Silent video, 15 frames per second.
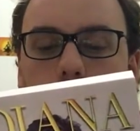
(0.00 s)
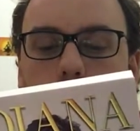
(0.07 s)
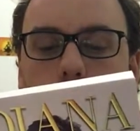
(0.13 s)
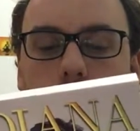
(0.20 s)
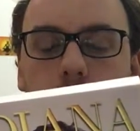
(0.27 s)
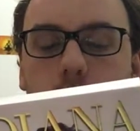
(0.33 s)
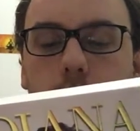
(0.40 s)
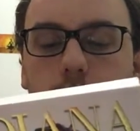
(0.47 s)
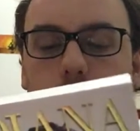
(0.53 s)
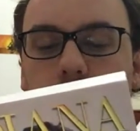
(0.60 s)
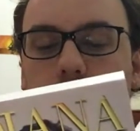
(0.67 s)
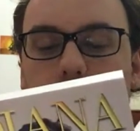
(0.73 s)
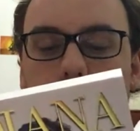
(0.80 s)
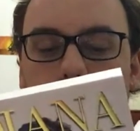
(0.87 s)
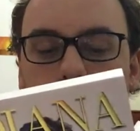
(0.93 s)
and so
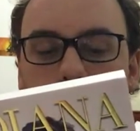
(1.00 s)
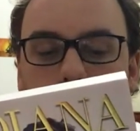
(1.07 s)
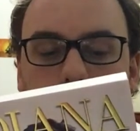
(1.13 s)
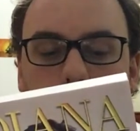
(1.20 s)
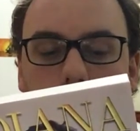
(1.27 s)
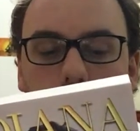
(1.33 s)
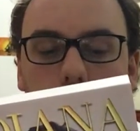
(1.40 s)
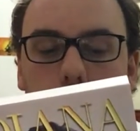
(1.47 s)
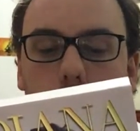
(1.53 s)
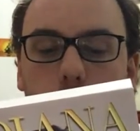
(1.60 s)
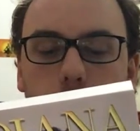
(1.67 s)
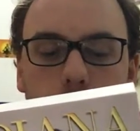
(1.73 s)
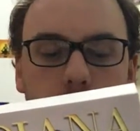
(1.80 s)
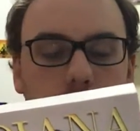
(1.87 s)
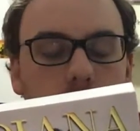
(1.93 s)
sad that, you know,
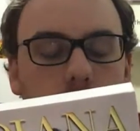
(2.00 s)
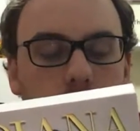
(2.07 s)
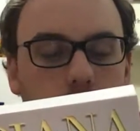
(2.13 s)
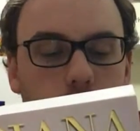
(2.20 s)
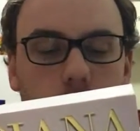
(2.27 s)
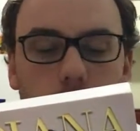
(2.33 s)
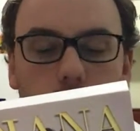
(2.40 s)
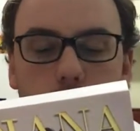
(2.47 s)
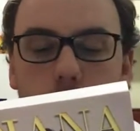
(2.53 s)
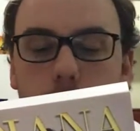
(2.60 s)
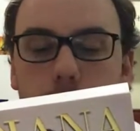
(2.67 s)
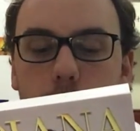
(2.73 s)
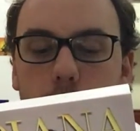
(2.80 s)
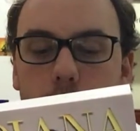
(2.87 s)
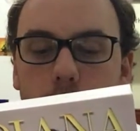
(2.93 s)
it was cut short,
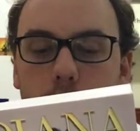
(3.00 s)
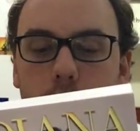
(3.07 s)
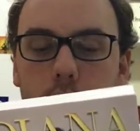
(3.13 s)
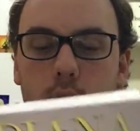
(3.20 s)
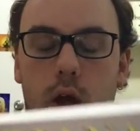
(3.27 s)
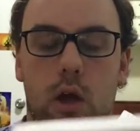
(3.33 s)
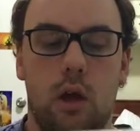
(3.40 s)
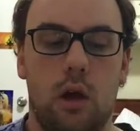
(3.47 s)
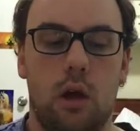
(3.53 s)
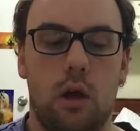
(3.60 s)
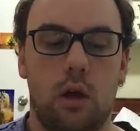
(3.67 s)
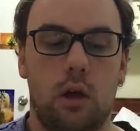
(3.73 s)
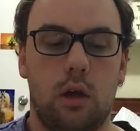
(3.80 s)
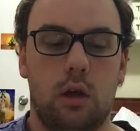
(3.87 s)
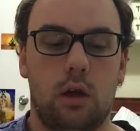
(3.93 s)
but
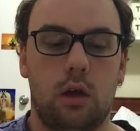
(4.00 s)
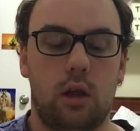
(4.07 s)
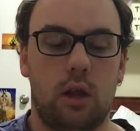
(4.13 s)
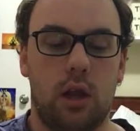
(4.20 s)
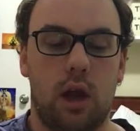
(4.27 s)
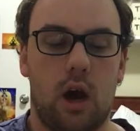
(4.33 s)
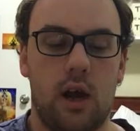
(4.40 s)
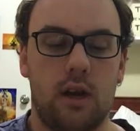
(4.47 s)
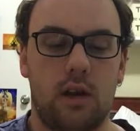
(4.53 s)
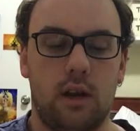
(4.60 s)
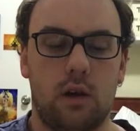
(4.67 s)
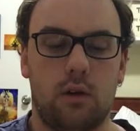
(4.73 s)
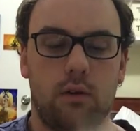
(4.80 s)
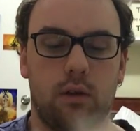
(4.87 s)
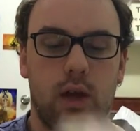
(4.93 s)
the
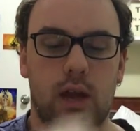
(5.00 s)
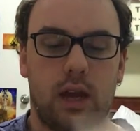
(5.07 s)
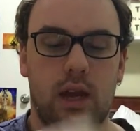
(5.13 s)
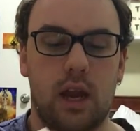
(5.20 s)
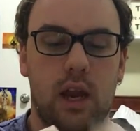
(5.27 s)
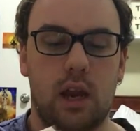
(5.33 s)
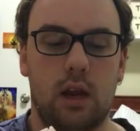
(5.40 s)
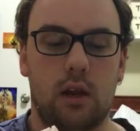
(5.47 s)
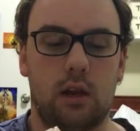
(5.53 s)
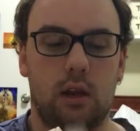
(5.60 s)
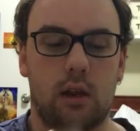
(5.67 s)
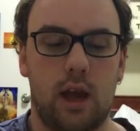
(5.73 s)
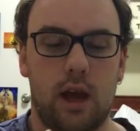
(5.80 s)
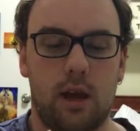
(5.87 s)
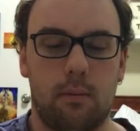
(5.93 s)
idea of getting
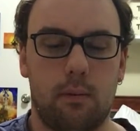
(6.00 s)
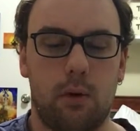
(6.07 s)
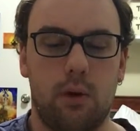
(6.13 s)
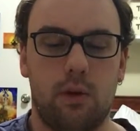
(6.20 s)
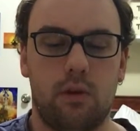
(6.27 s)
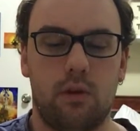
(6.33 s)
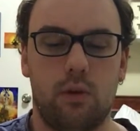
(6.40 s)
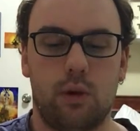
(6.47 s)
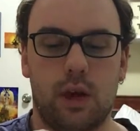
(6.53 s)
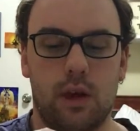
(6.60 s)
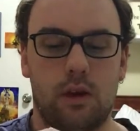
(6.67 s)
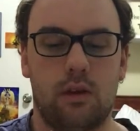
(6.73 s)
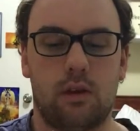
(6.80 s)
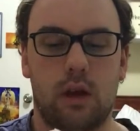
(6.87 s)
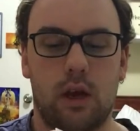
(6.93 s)
that personal
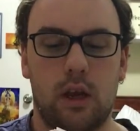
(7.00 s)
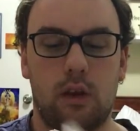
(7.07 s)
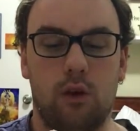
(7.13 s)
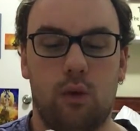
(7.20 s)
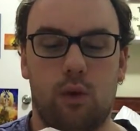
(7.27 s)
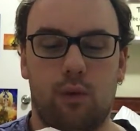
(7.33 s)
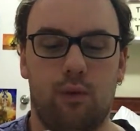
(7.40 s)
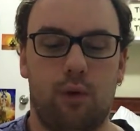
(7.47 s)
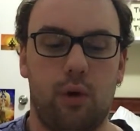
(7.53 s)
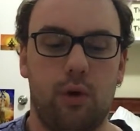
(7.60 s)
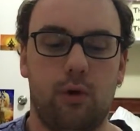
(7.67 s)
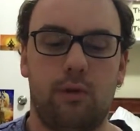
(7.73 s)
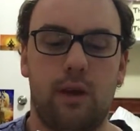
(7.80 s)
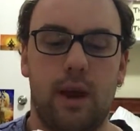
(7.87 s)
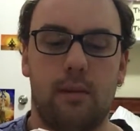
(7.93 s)
insight into a
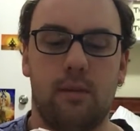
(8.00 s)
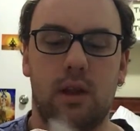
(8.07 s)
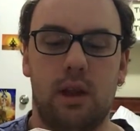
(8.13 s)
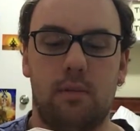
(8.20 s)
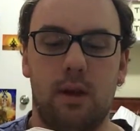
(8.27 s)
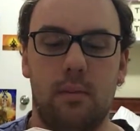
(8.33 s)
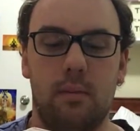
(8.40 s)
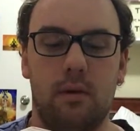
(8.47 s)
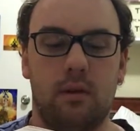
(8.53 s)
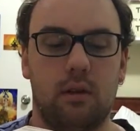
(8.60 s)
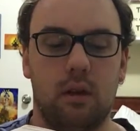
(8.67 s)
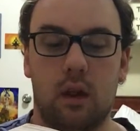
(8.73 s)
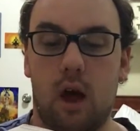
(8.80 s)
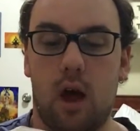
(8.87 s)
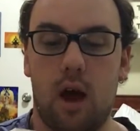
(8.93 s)
royal family member's
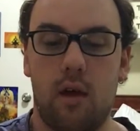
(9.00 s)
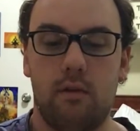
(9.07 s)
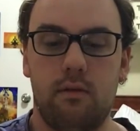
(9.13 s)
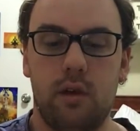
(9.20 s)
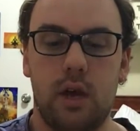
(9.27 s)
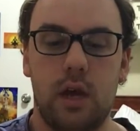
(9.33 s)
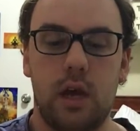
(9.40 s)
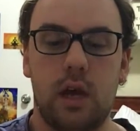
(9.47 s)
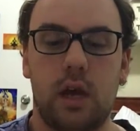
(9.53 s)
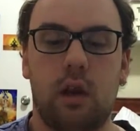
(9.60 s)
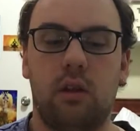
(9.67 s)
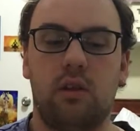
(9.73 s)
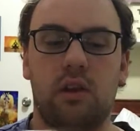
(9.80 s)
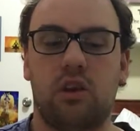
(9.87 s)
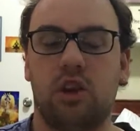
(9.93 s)
life
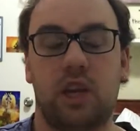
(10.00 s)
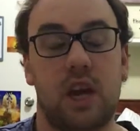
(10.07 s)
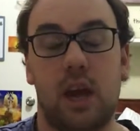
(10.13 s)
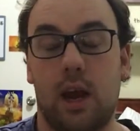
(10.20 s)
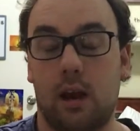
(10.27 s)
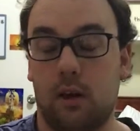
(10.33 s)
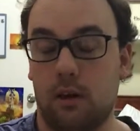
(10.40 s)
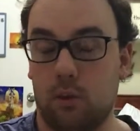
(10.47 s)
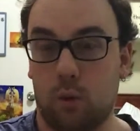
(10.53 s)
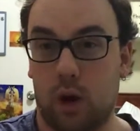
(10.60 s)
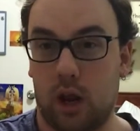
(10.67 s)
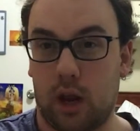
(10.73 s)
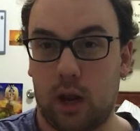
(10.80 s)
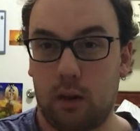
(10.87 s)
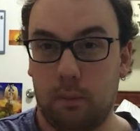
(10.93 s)
in such a candid
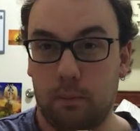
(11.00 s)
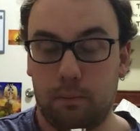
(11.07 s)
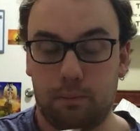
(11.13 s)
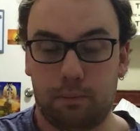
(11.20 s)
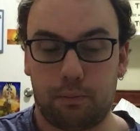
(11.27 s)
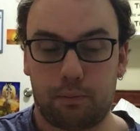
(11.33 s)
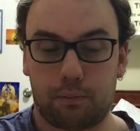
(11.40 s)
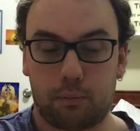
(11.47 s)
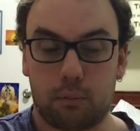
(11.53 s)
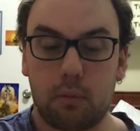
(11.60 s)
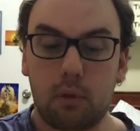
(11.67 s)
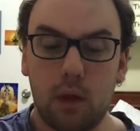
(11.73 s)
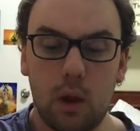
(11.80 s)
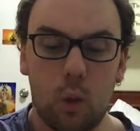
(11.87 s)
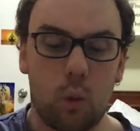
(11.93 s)
way,
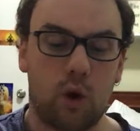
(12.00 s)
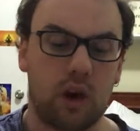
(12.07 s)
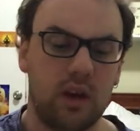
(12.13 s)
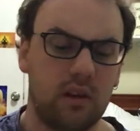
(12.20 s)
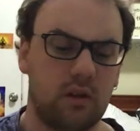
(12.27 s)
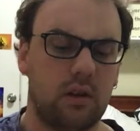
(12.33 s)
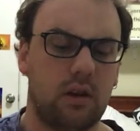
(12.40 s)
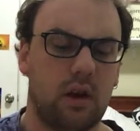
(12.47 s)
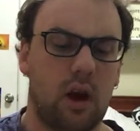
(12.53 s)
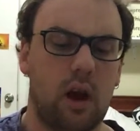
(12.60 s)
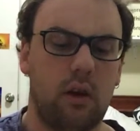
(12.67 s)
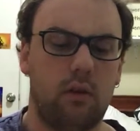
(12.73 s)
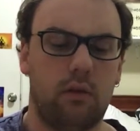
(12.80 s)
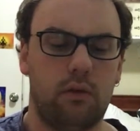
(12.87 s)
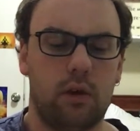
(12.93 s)
where it isn't
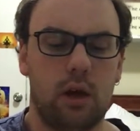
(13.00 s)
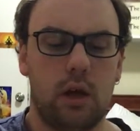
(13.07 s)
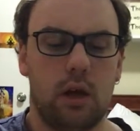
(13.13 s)
kind of